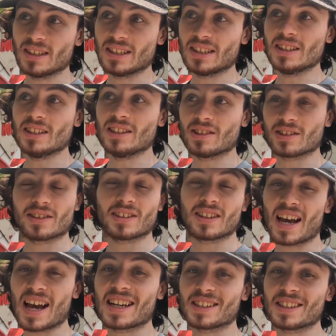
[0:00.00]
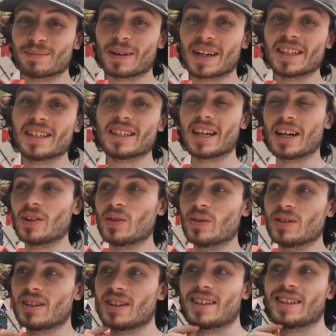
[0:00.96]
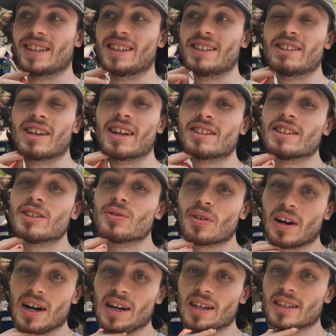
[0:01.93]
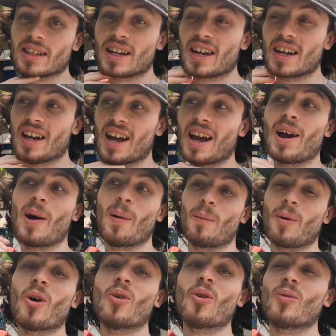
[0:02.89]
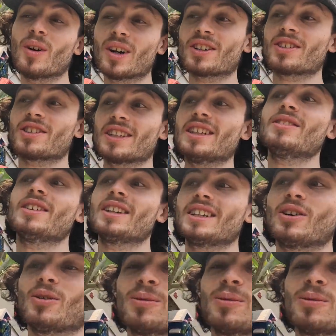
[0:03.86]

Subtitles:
He's getting his bike now. He says he's fine, but we'll see when